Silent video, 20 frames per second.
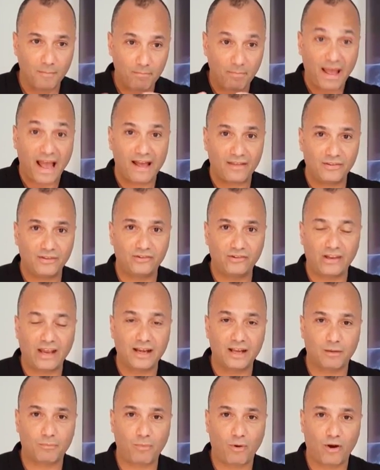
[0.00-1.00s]

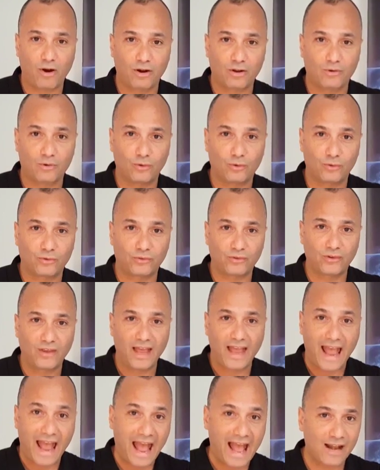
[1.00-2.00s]
pathogenic particles,
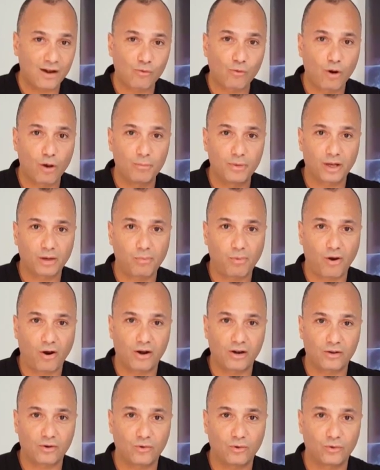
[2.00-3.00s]
anaerobic
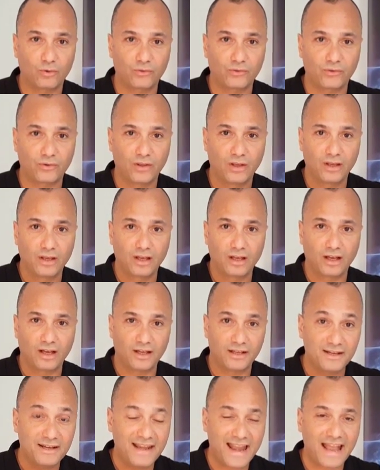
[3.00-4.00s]
particles,
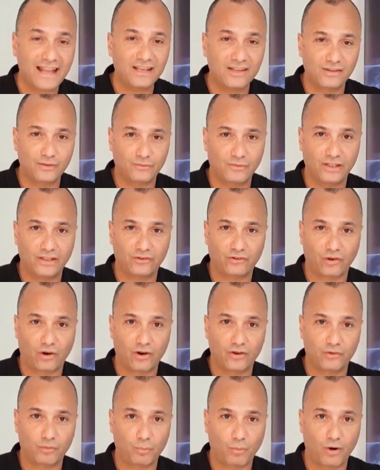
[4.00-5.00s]
negatively
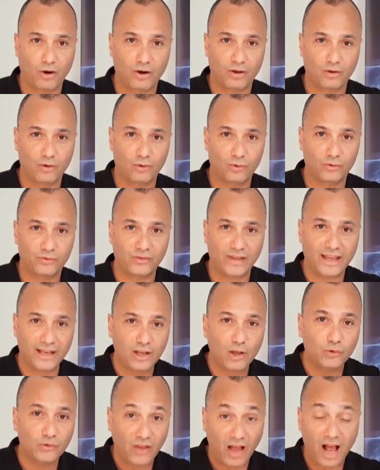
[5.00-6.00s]
charged particles. It
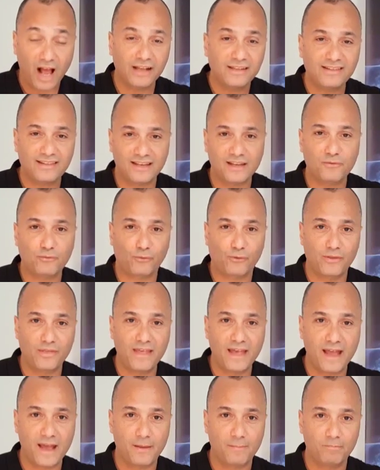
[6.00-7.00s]
goes hunting for
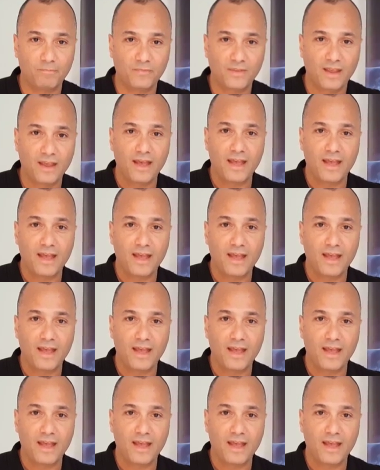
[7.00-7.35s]
them.